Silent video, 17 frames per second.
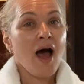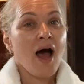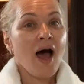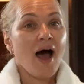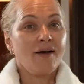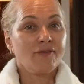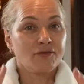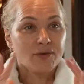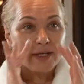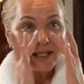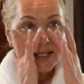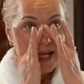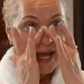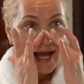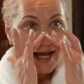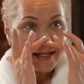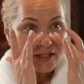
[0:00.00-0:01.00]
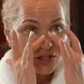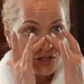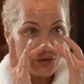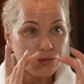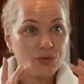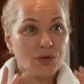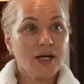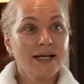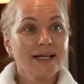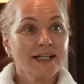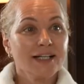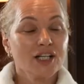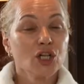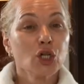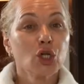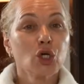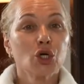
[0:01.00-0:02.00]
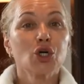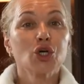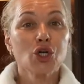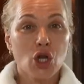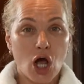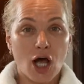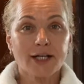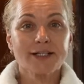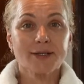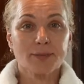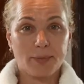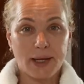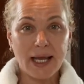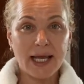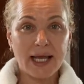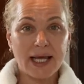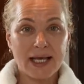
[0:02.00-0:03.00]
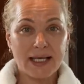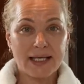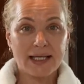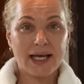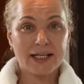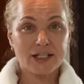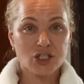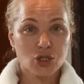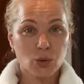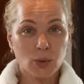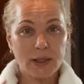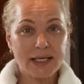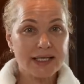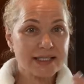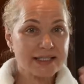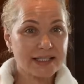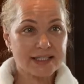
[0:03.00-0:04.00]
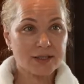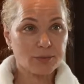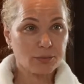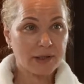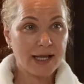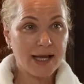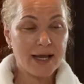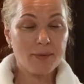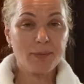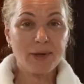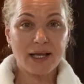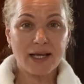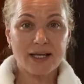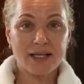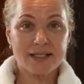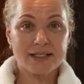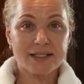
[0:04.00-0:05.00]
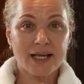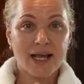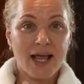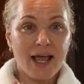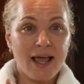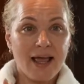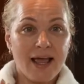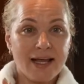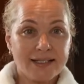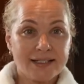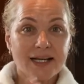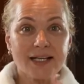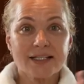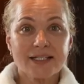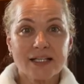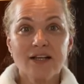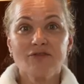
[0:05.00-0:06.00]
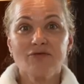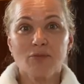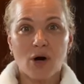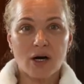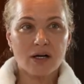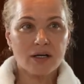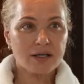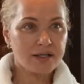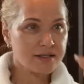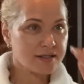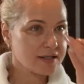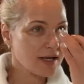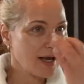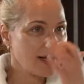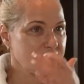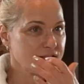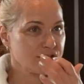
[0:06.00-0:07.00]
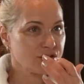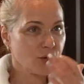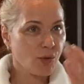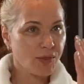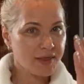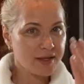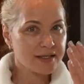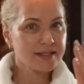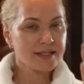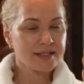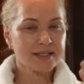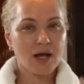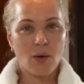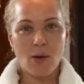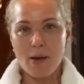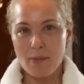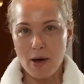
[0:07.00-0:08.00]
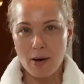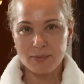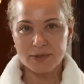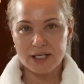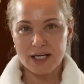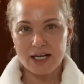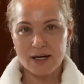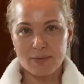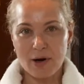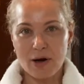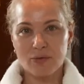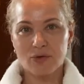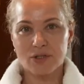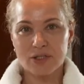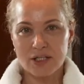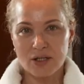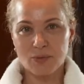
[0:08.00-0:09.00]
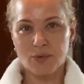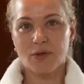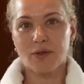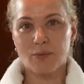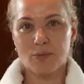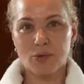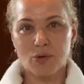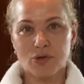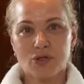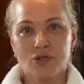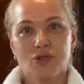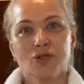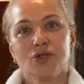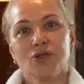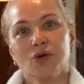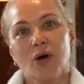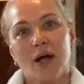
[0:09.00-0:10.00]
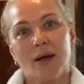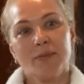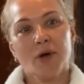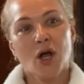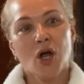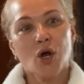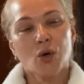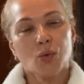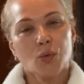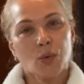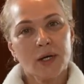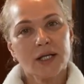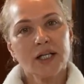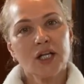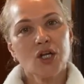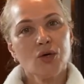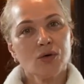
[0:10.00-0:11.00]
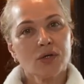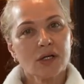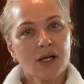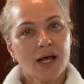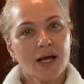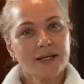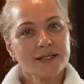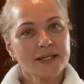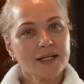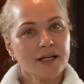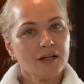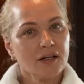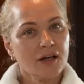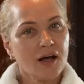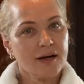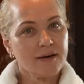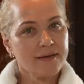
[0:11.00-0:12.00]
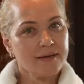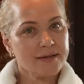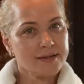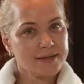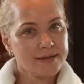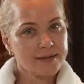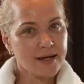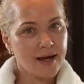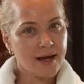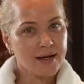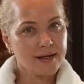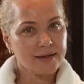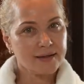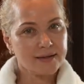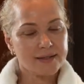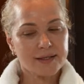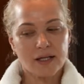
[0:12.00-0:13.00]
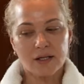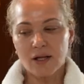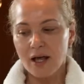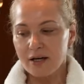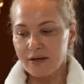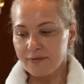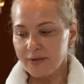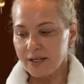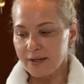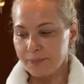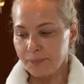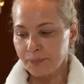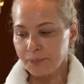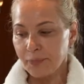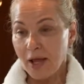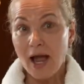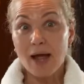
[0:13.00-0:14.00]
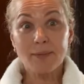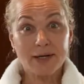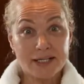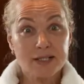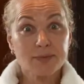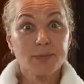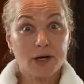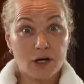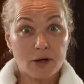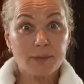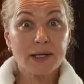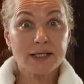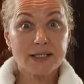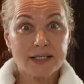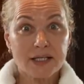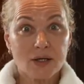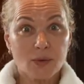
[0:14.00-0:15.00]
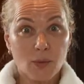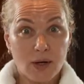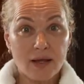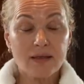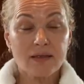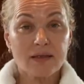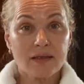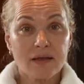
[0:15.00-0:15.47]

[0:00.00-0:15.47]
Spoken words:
I've really had to learn not to pick and squeeze and to play, because it does leave marks. And so this is how I'm updating my routine with the booster. So I'm really utilizing a lot of this science. A lot of it I'm experimenting with.